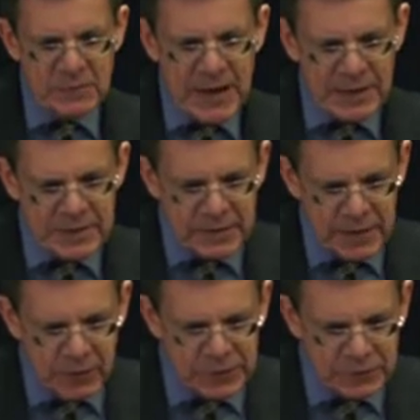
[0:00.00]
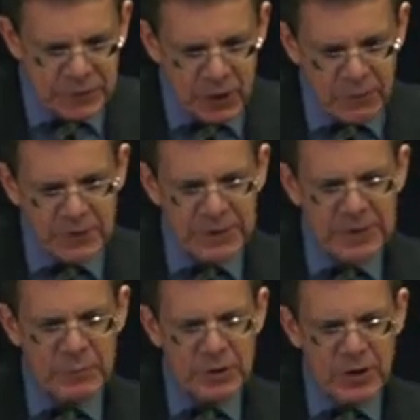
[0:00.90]
about it, I also recall feeling
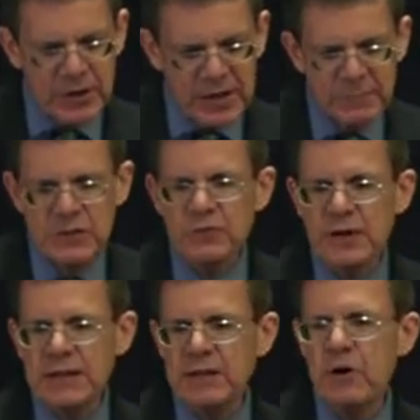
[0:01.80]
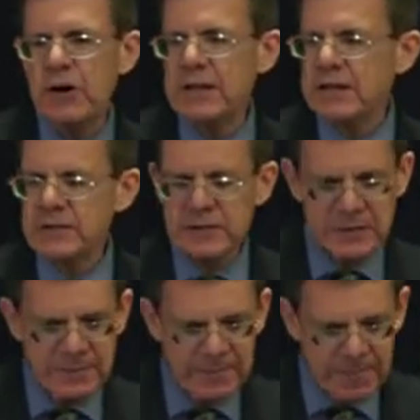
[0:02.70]
that Bernard had misread the
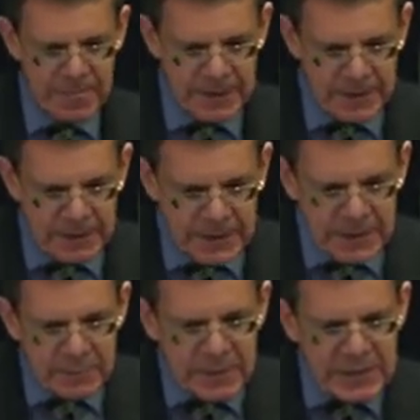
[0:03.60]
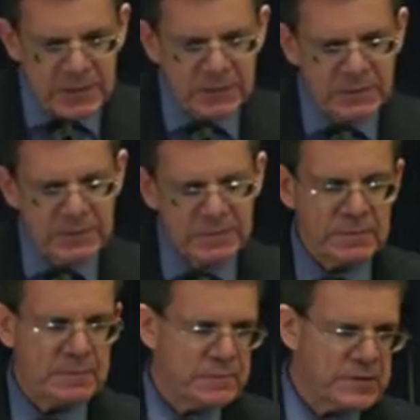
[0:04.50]
audience. He appealed,
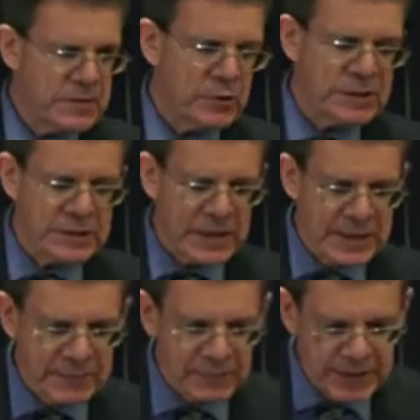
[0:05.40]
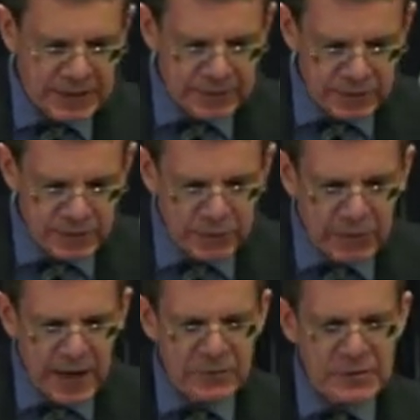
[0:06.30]
somewhat naively, to the
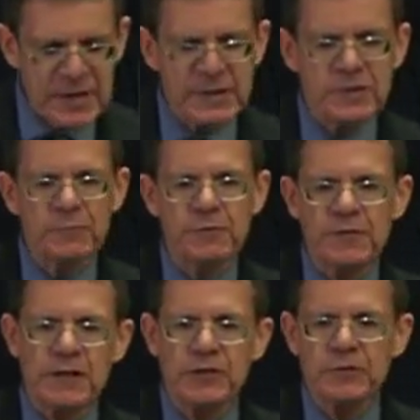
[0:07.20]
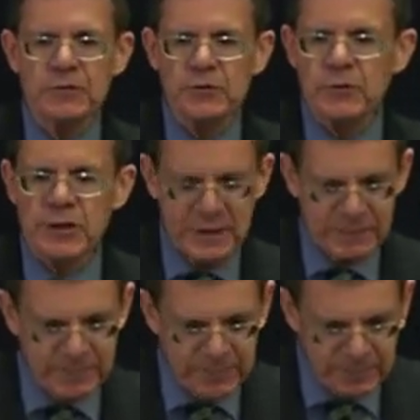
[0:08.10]
crowd's sense of professional duty,
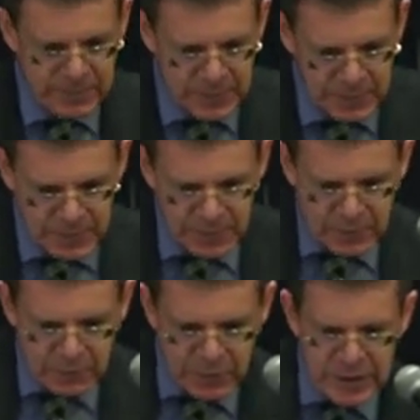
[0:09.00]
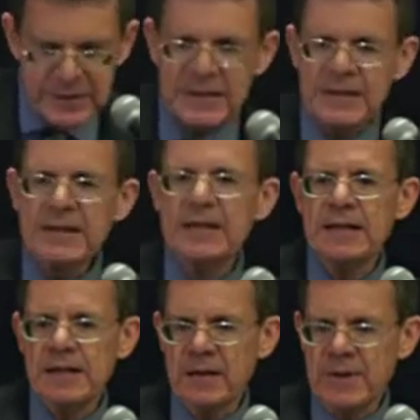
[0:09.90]
whereas Said
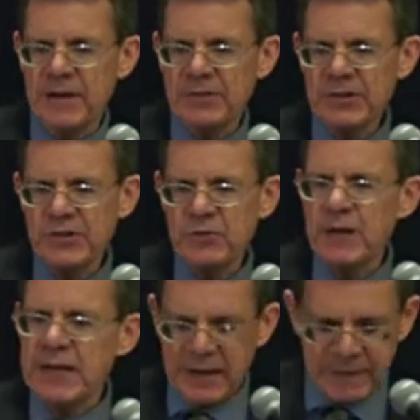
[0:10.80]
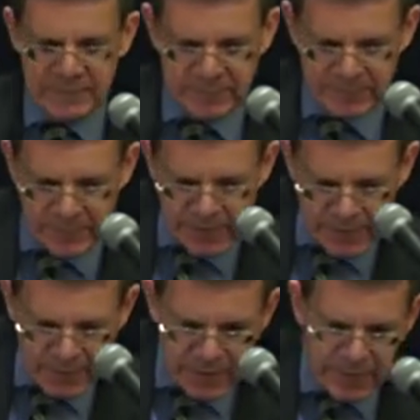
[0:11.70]
had come out swinging.
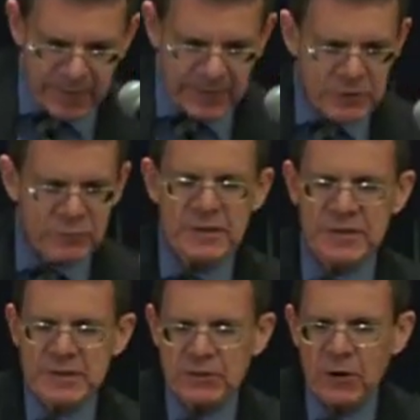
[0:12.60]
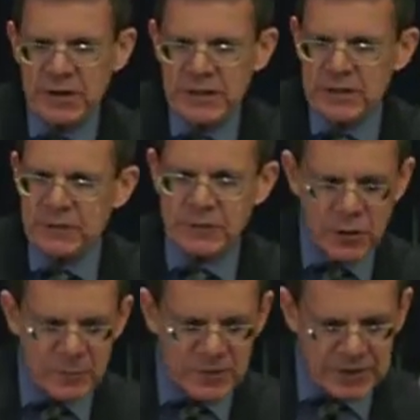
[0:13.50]
Now, this wasn't an audience of
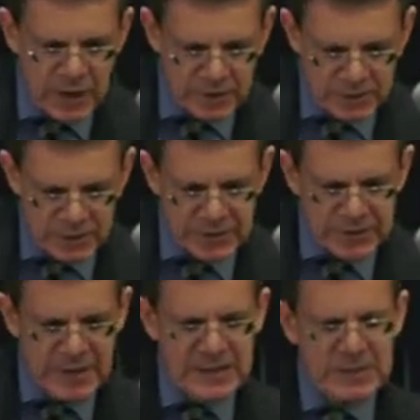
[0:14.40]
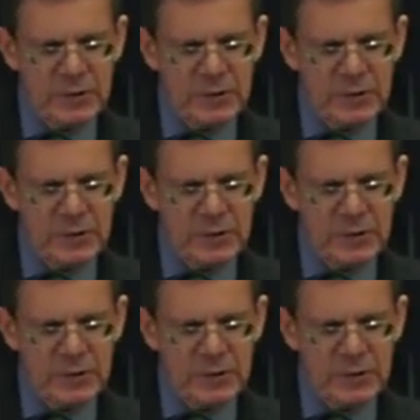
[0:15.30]
sober scholars. The Mesa